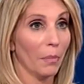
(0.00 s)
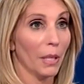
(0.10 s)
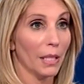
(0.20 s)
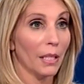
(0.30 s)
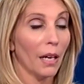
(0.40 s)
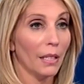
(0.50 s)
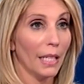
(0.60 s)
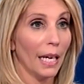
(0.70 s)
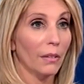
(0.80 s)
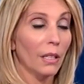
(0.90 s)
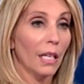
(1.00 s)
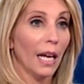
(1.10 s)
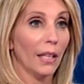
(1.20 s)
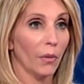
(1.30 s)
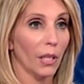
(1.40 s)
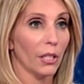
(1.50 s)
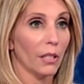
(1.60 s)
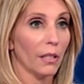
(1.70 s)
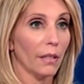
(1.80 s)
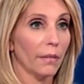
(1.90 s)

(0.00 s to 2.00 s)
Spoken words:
now president, on down, and the Russians.